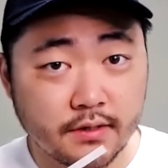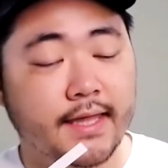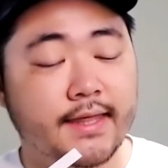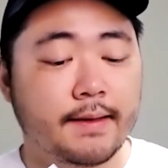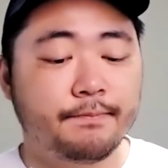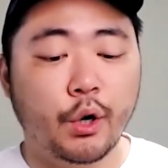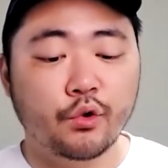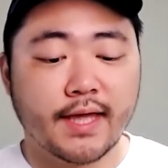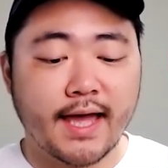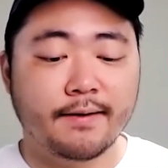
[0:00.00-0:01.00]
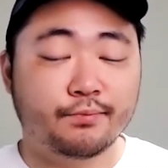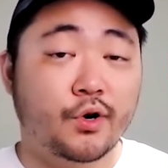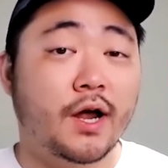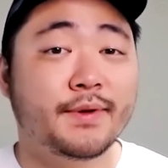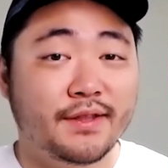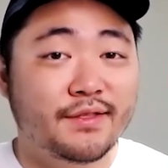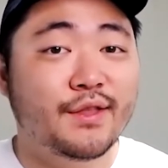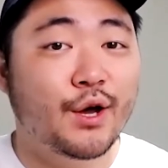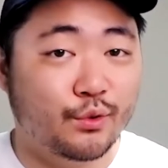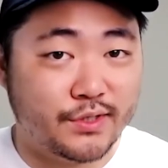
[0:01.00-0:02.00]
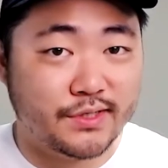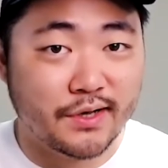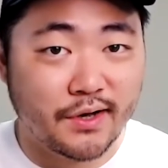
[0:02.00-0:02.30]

And they both have prominent notes